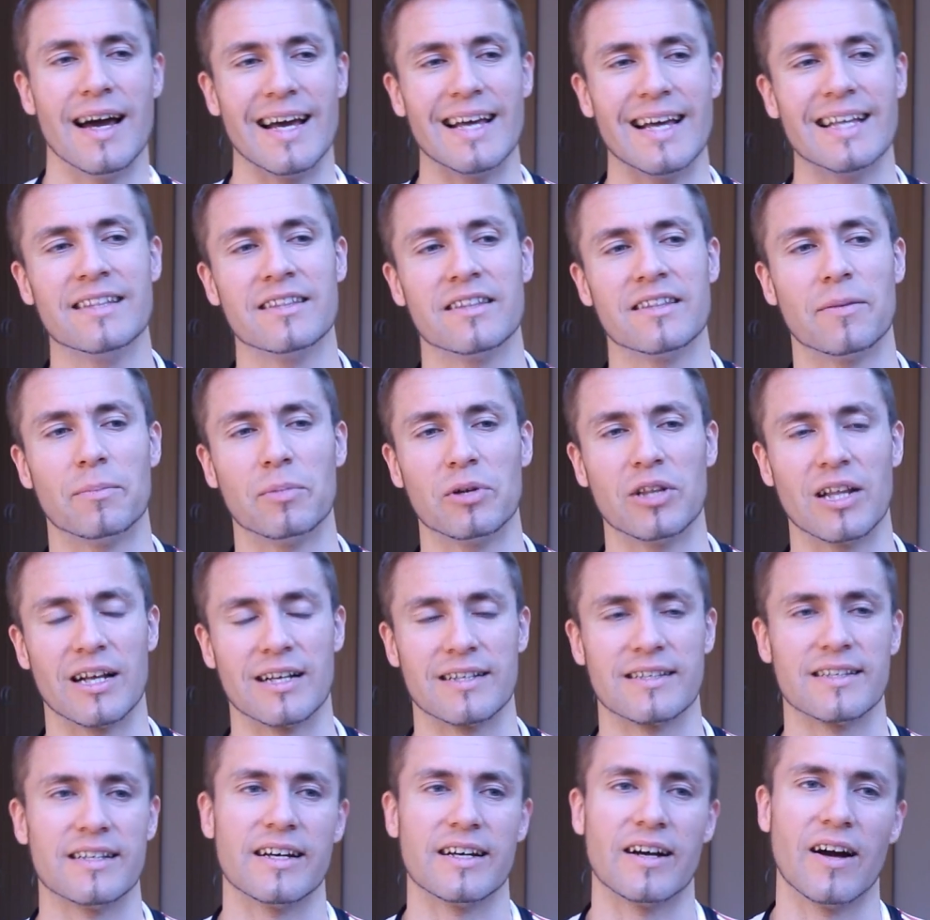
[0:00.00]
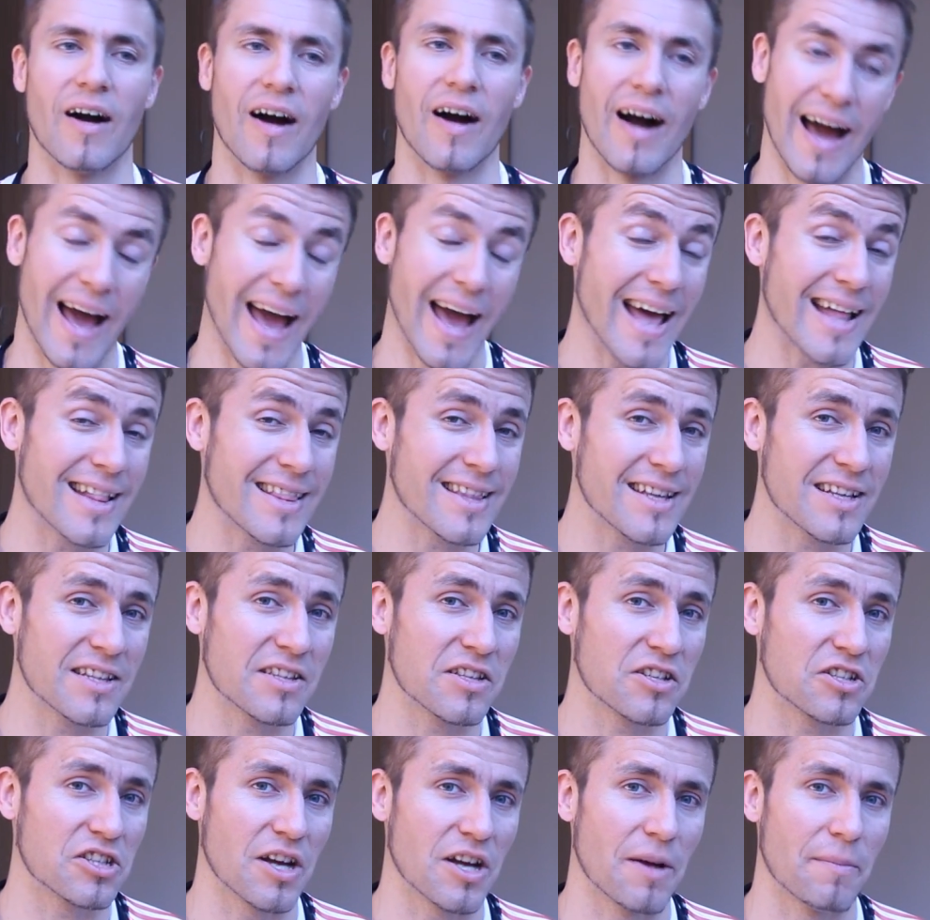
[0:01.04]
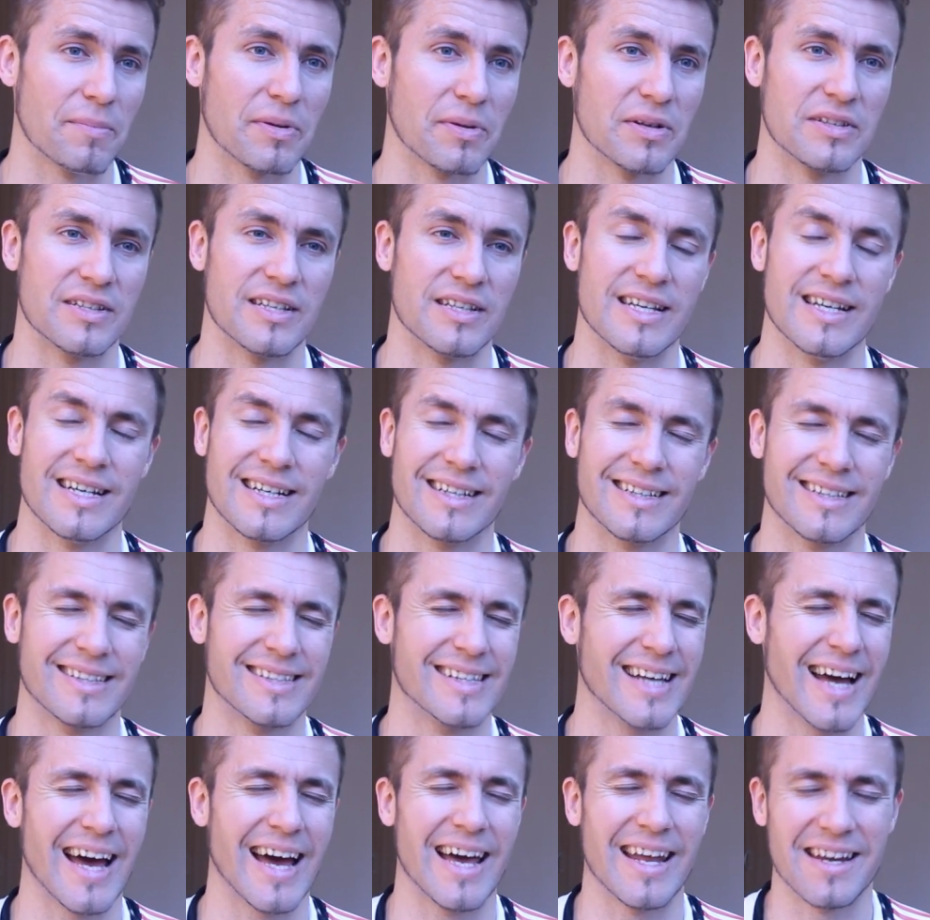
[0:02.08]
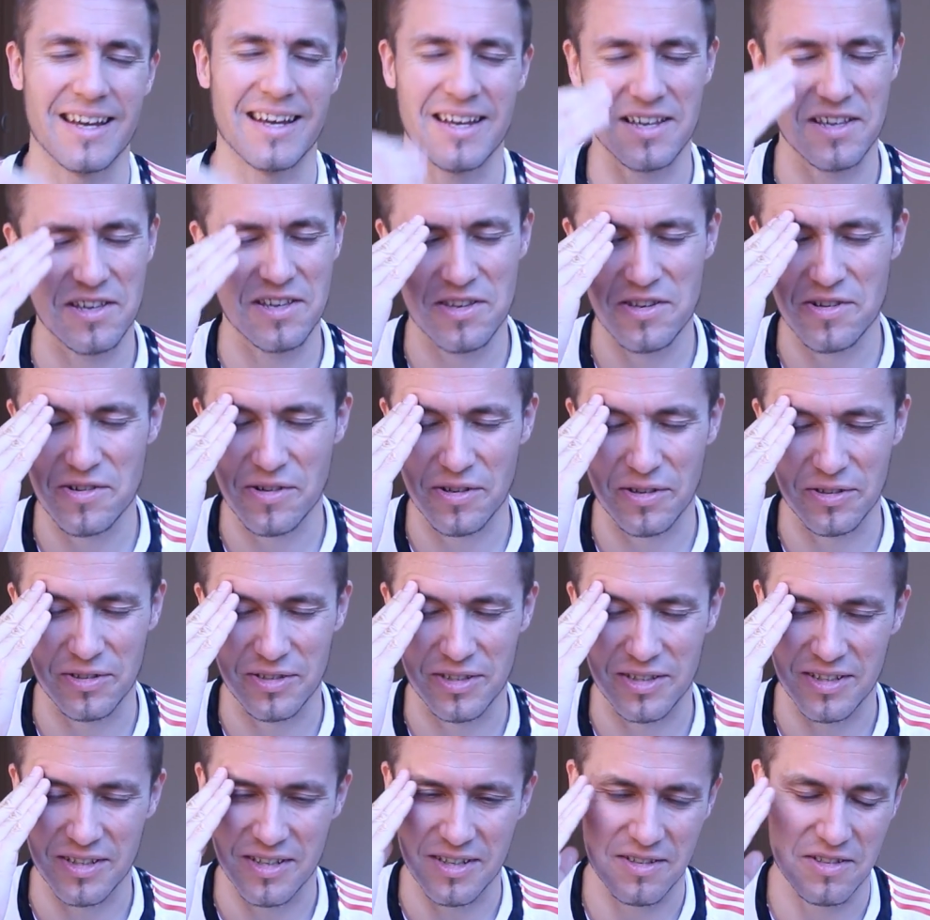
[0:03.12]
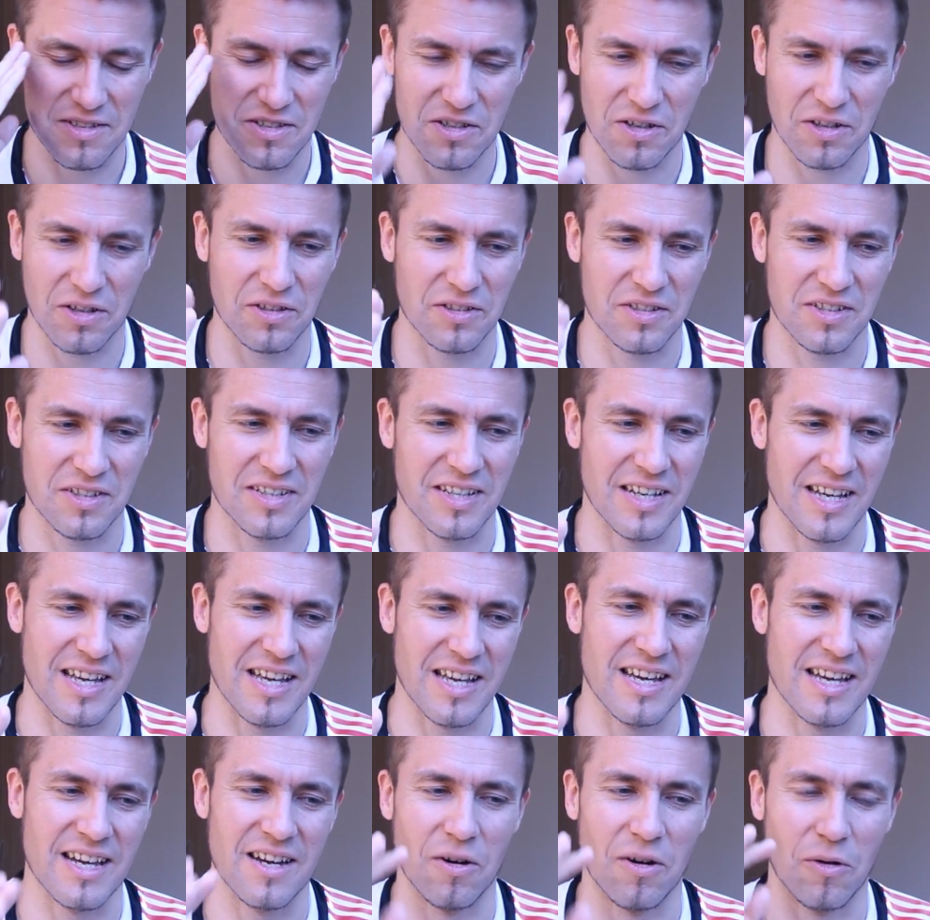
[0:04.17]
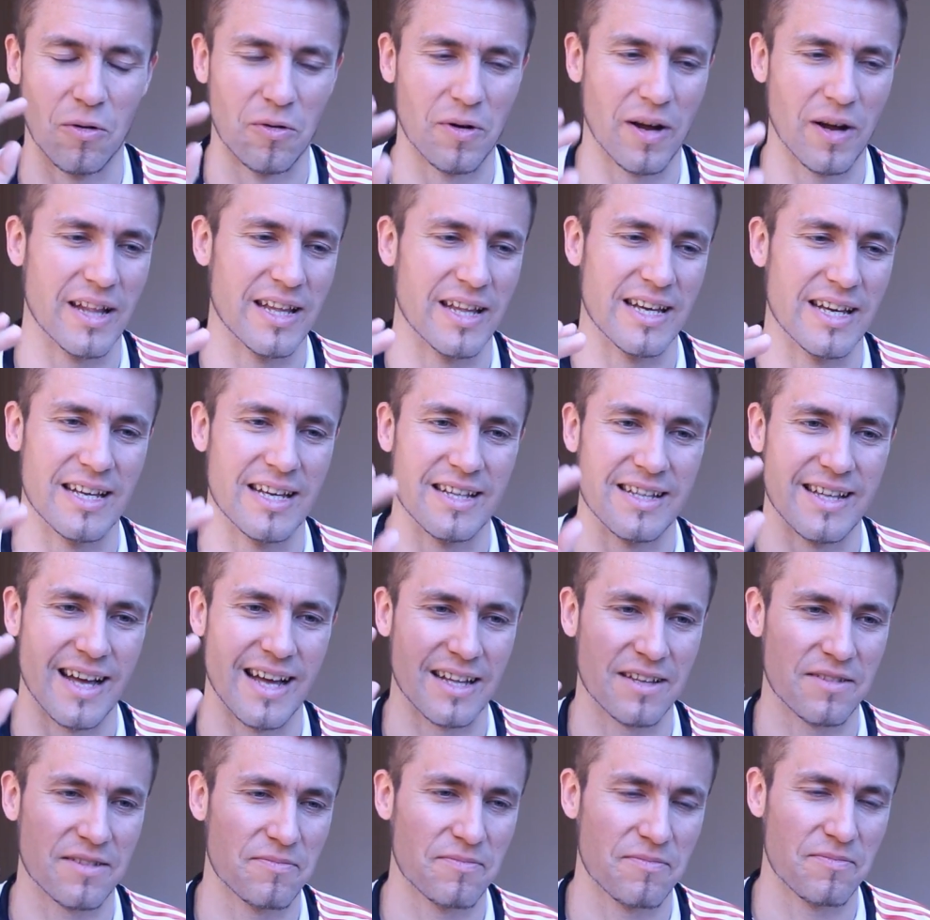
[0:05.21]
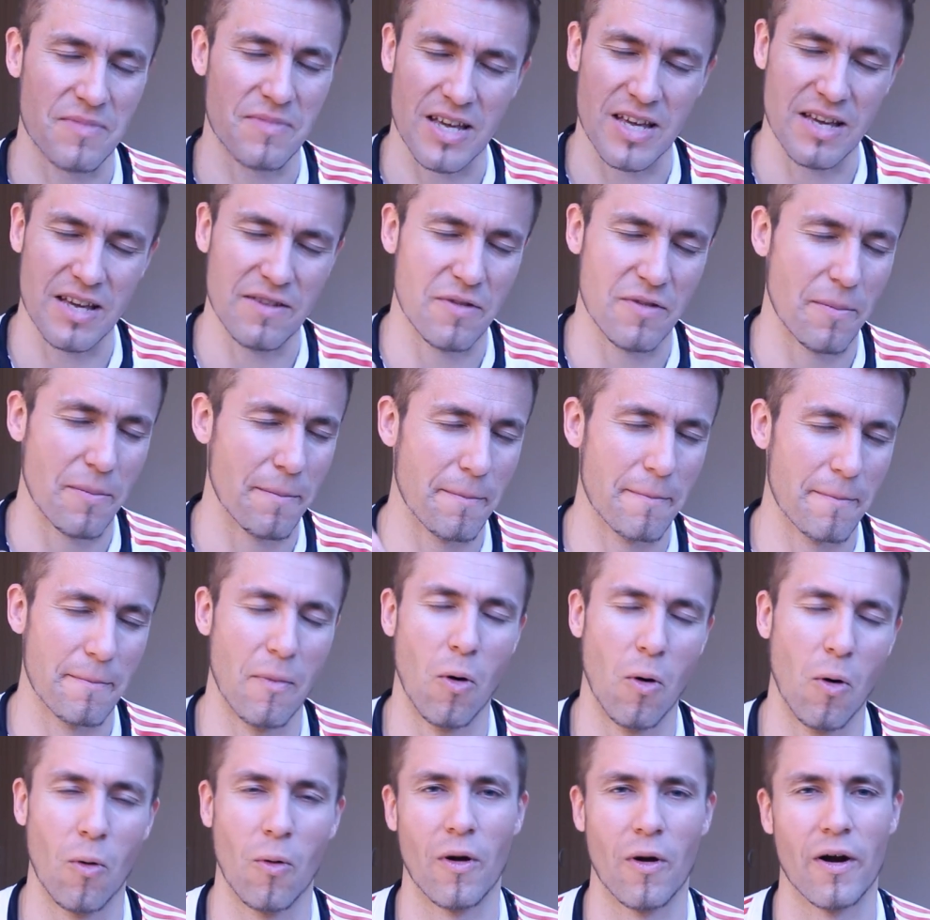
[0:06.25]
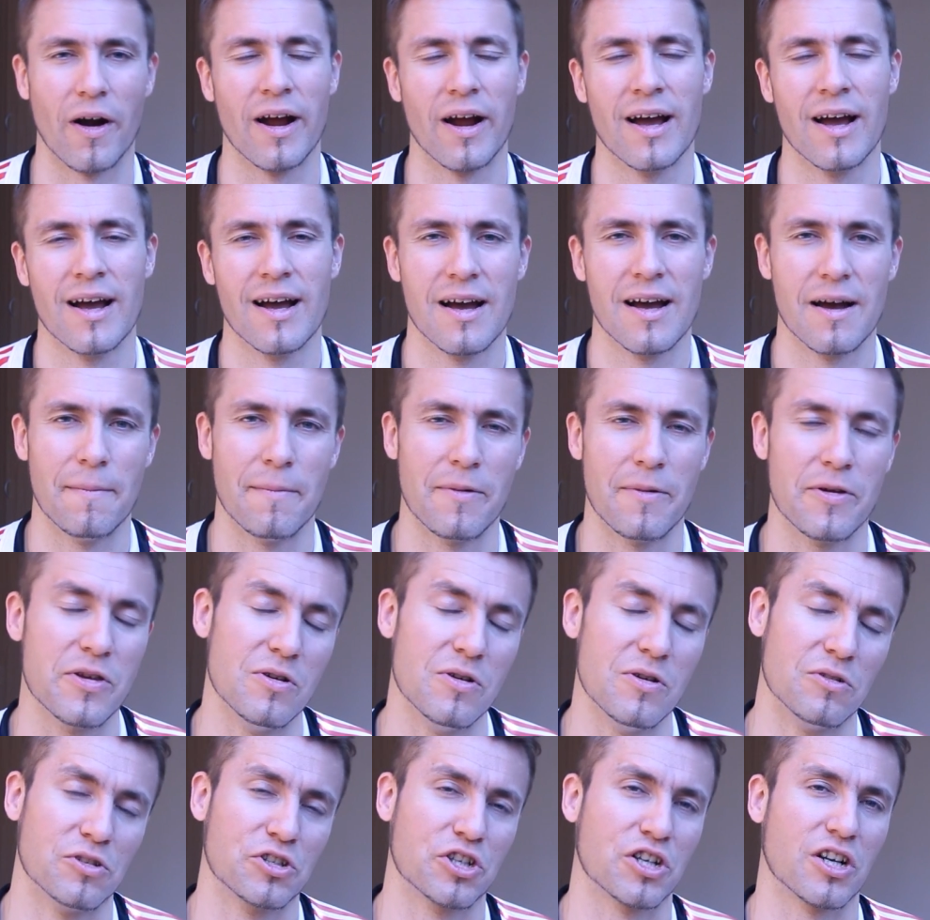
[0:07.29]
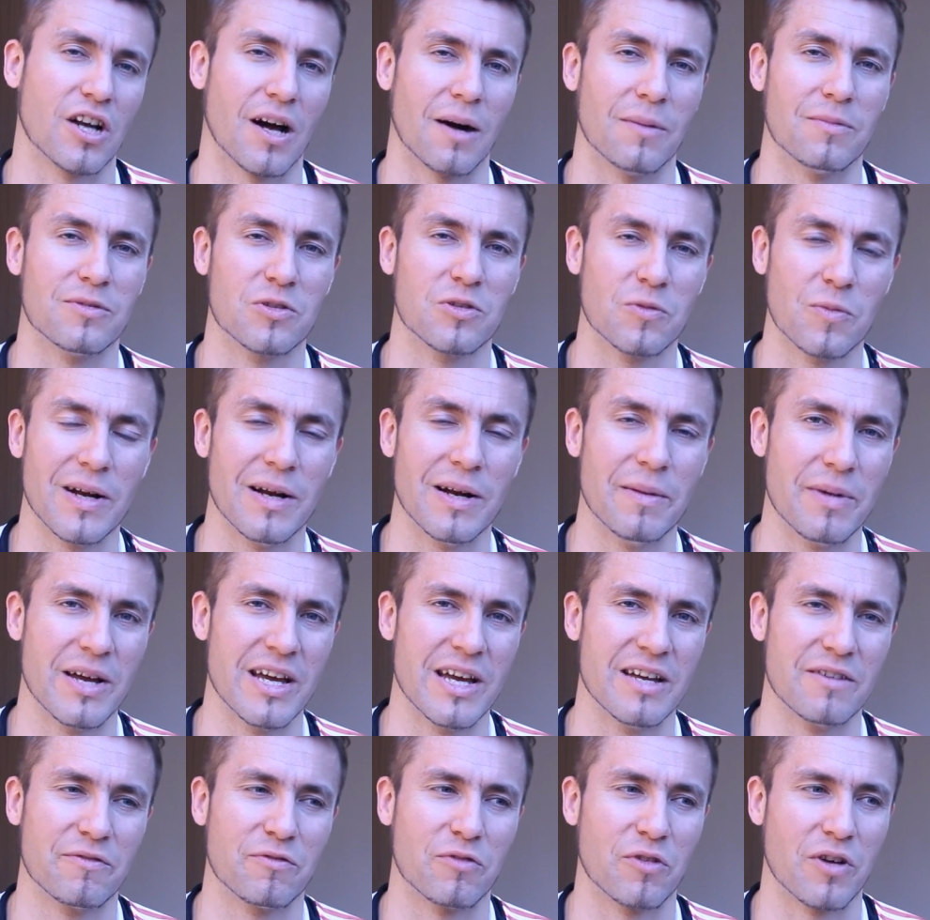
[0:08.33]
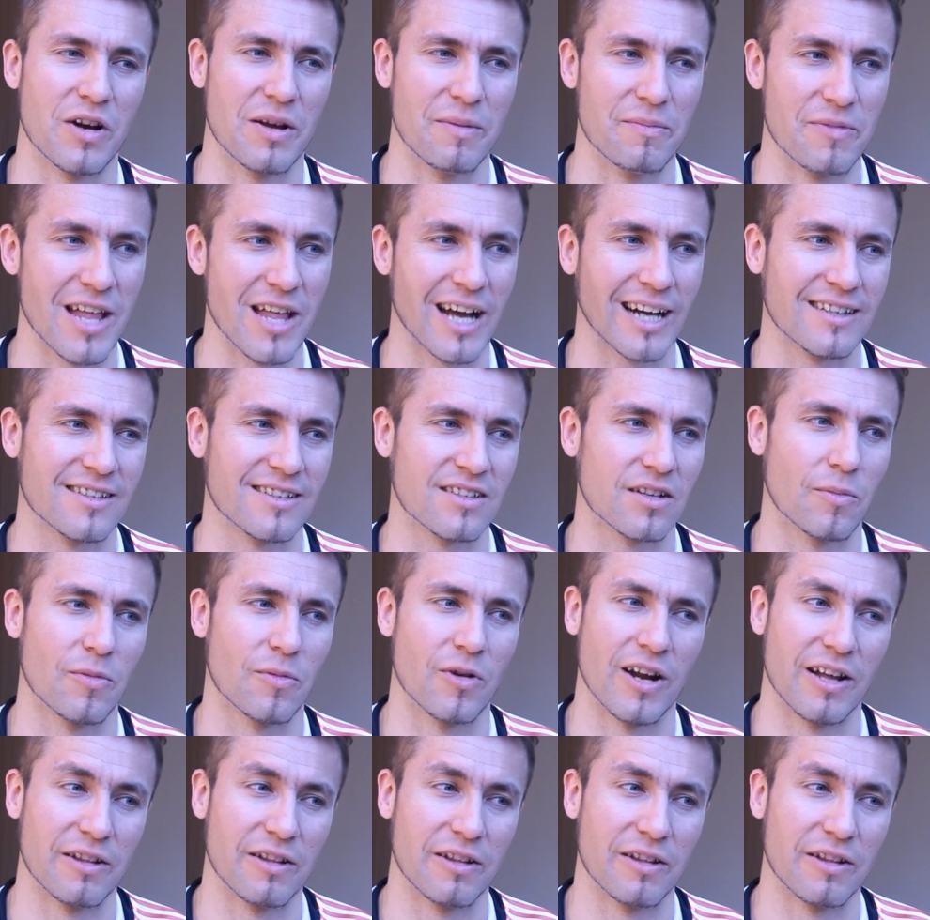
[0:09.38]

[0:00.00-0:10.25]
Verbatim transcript: in the Bundesliga and in the Champions League, then you could you could see already that even more huge clubs will be in for him next summer.